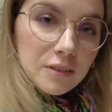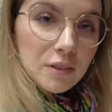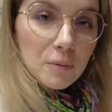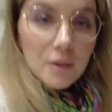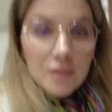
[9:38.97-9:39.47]
you
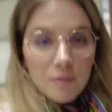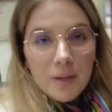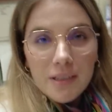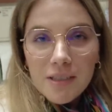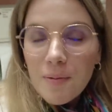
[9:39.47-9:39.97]
don't want your
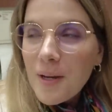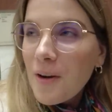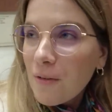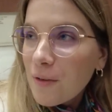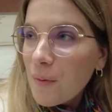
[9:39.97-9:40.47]
bags to
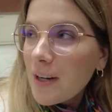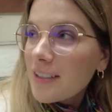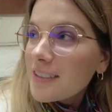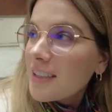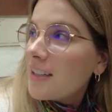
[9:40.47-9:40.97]
be overweight.